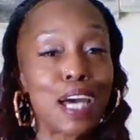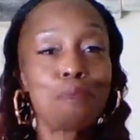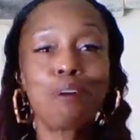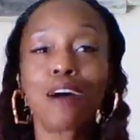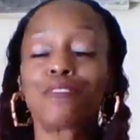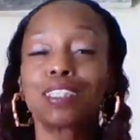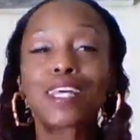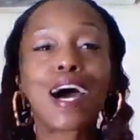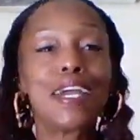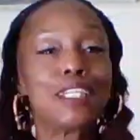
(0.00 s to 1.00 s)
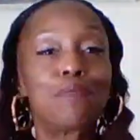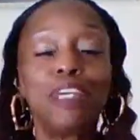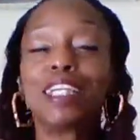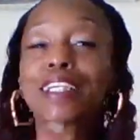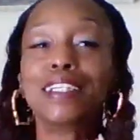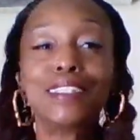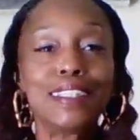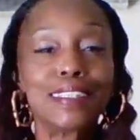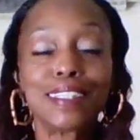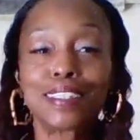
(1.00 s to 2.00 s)
I prophesy and speak
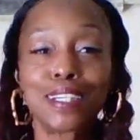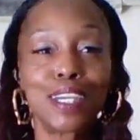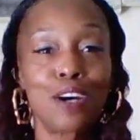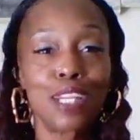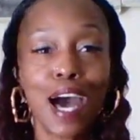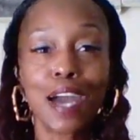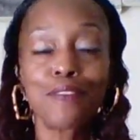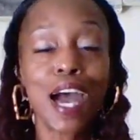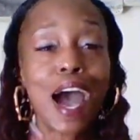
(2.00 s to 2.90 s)
goodness into your life.